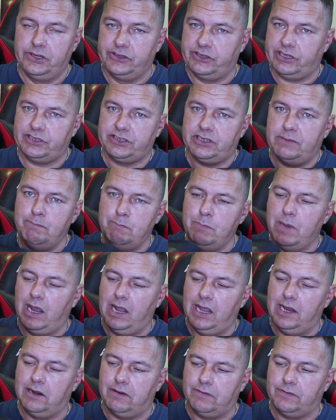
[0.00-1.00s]
So that's a
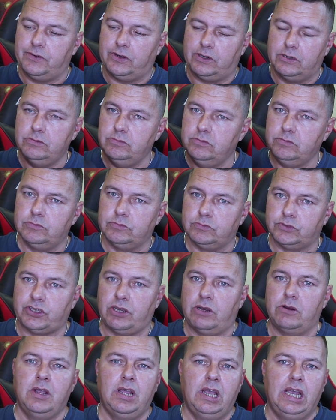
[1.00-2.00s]
minor fault.
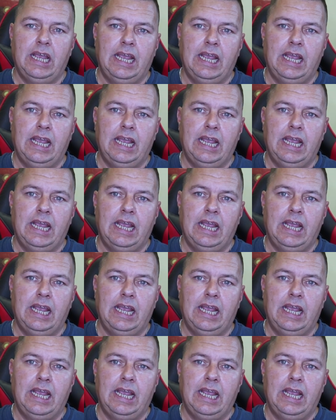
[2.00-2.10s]
So